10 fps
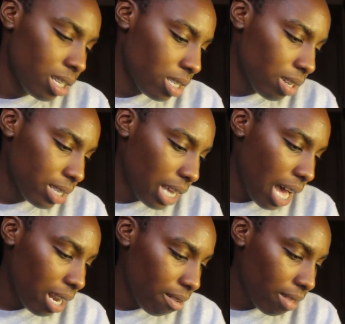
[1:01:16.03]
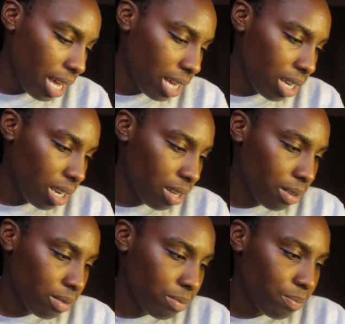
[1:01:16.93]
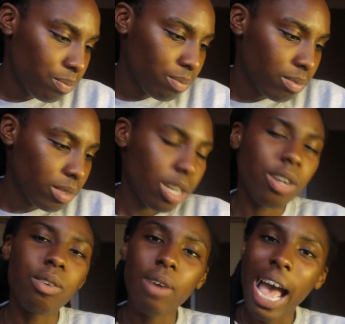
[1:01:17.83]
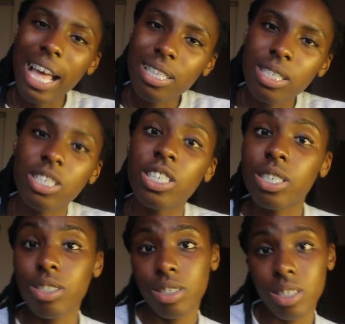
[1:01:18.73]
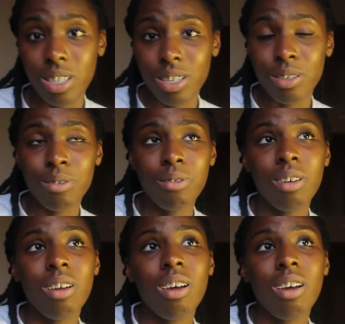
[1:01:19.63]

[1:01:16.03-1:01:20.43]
So it's kind of like, you know, congrats, cheers to you.